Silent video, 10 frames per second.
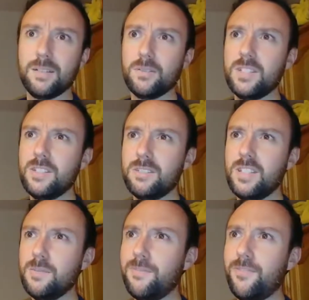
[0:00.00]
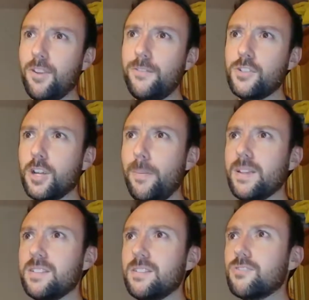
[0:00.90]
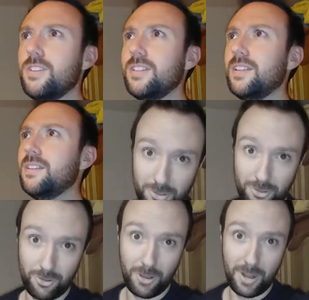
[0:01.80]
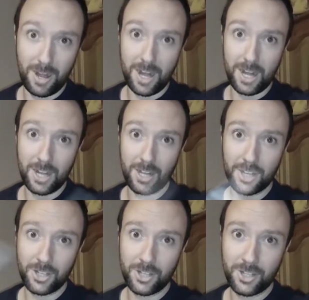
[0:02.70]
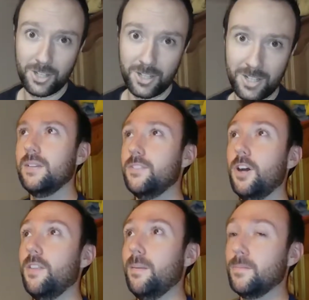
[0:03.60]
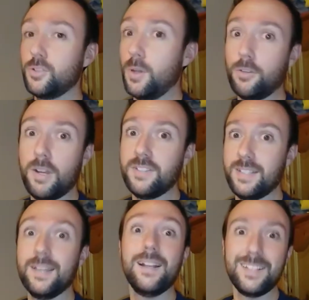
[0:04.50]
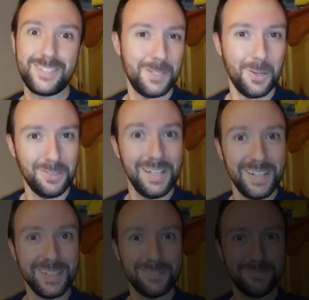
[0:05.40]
Did some fluff just go past the screen then? Trash. If not, then I'm just going crazy. And I'll see you all later.